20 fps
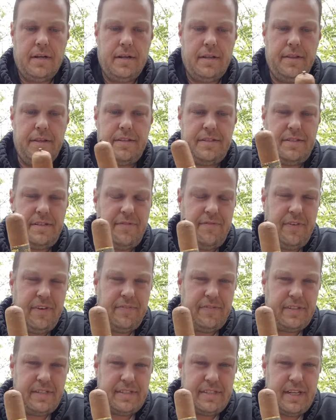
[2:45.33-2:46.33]
This is a
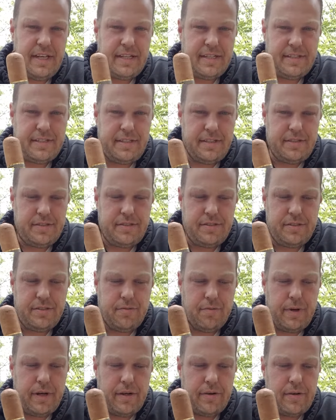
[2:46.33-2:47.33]
56. This is the
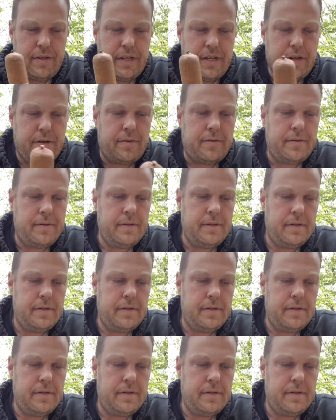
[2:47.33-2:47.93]
real deal.